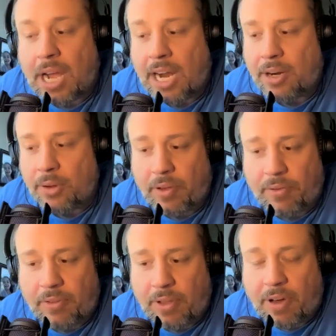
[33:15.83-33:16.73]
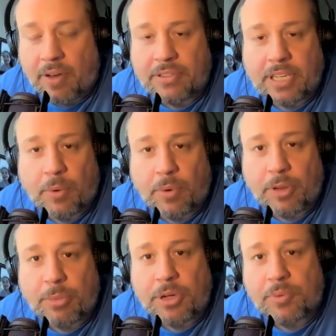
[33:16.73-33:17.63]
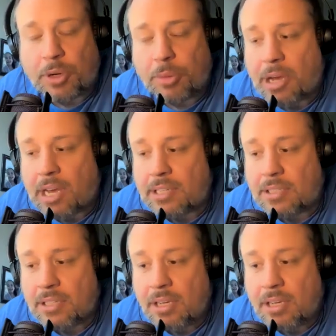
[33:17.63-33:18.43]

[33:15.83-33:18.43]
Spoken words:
I know they've obviously got one of the best running backs